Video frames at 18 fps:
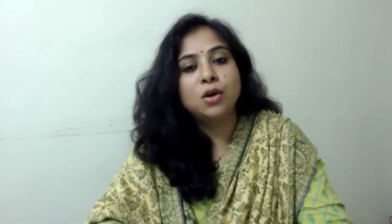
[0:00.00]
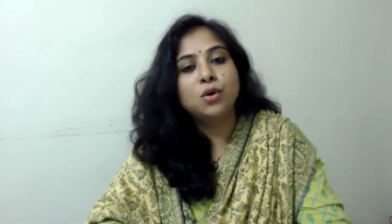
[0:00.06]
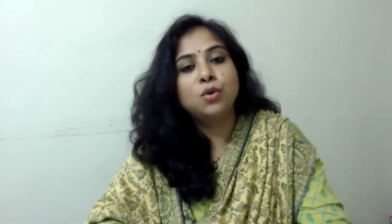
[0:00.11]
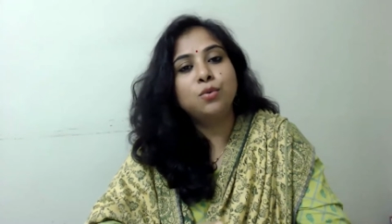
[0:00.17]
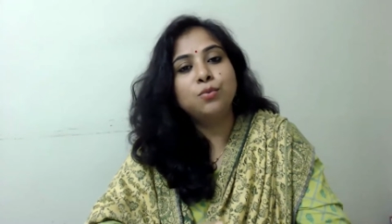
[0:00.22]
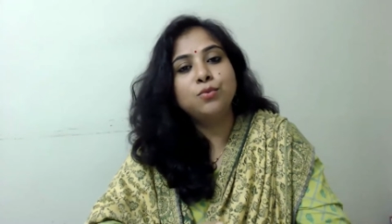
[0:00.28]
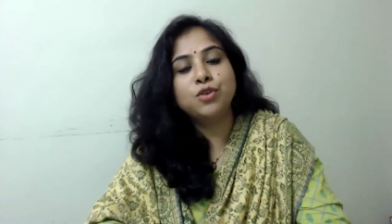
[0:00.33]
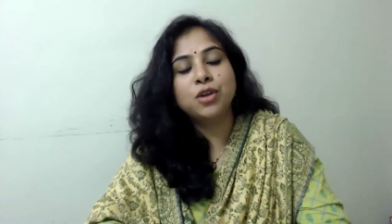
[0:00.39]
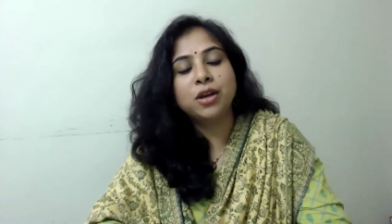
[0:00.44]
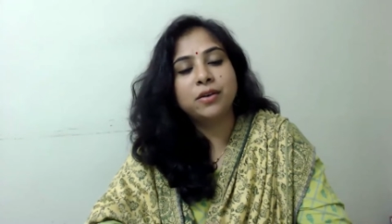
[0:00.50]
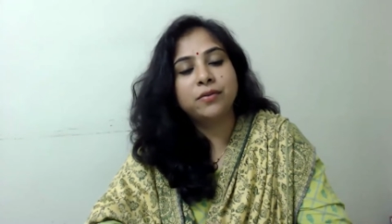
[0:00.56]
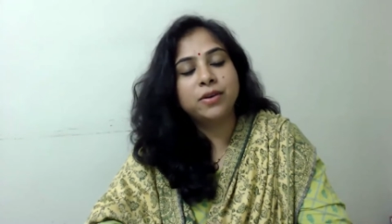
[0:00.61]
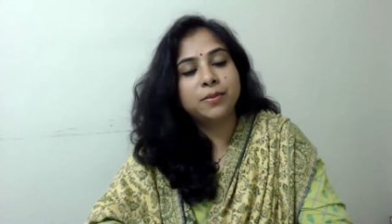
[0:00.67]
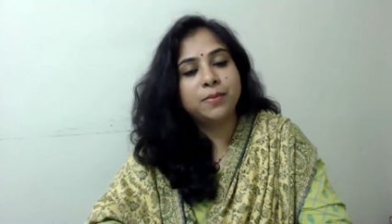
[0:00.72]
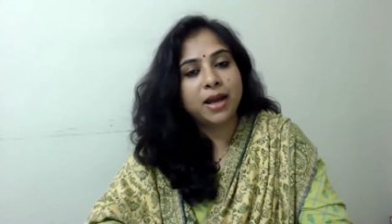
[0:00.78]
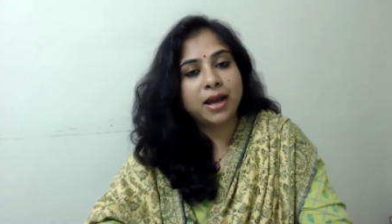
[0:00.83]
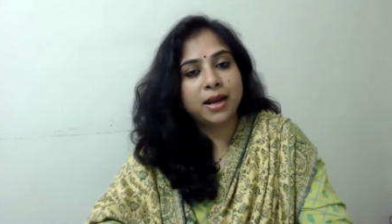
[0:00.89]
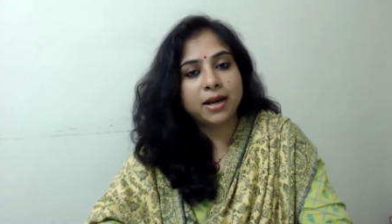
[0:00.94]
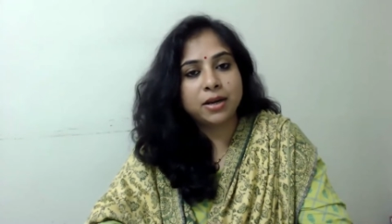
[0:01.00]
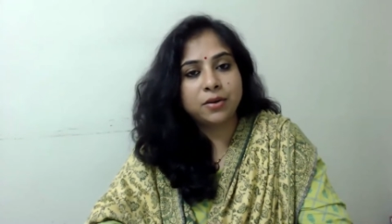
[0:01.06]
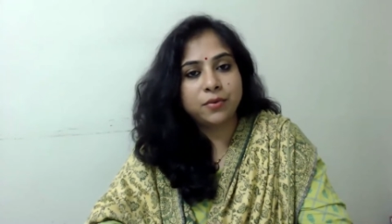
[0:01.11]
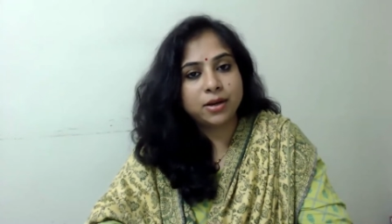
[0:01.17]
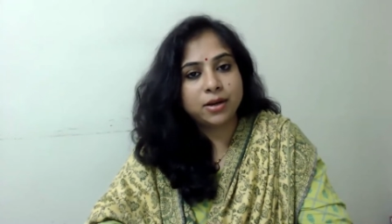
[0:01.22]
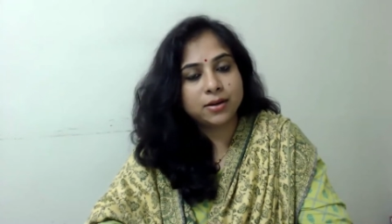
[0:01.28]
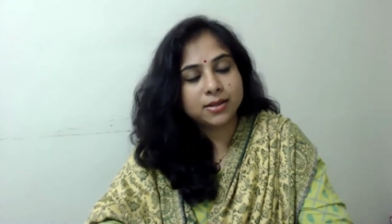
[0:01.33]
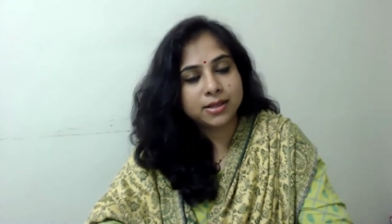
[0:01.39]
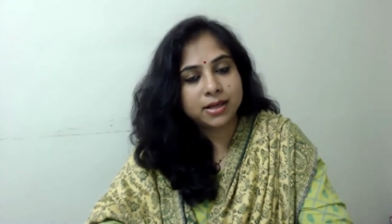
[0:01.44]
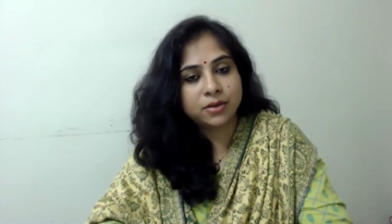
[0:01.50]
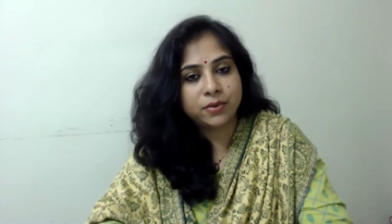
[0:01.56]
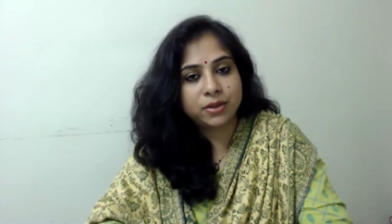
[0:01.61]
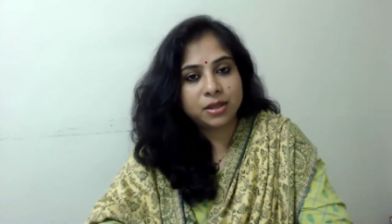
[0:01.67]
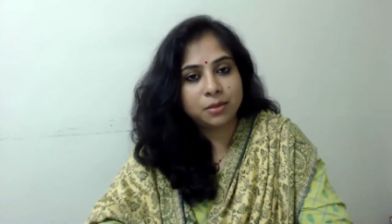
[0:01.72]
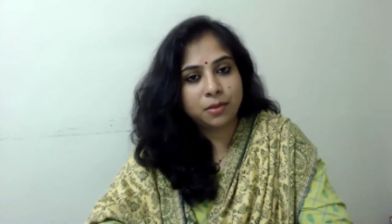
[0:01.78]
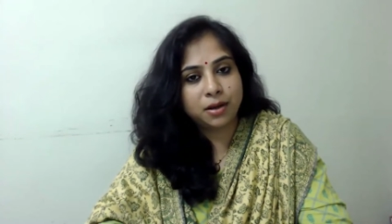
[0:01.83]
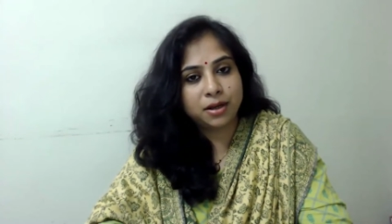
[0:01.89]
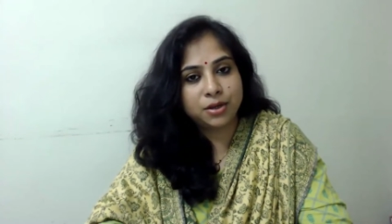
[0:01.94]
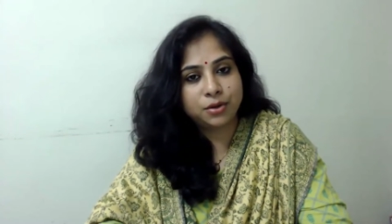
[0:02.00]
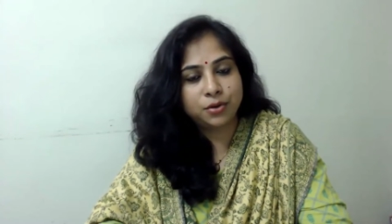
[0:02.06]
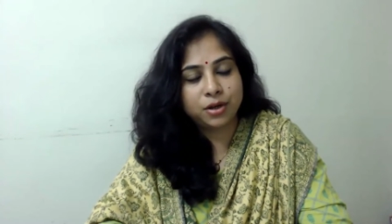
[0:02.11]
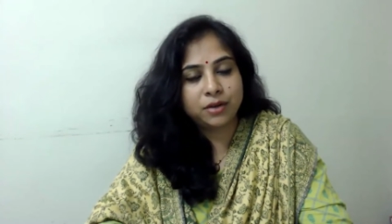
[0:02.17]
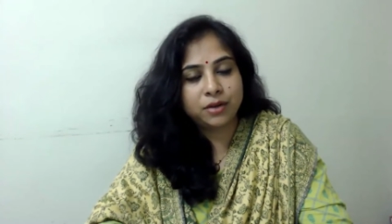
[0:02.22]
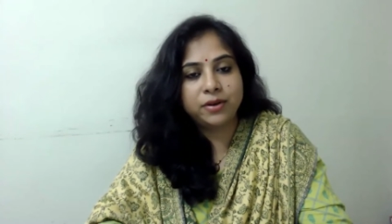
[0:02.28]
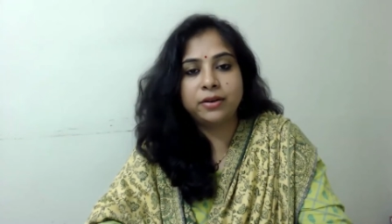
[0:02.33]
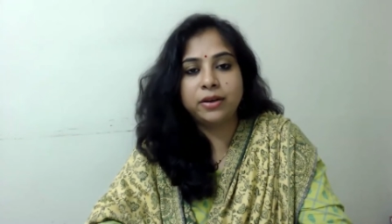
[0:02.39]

whomsoever planet will sit with the Mercury,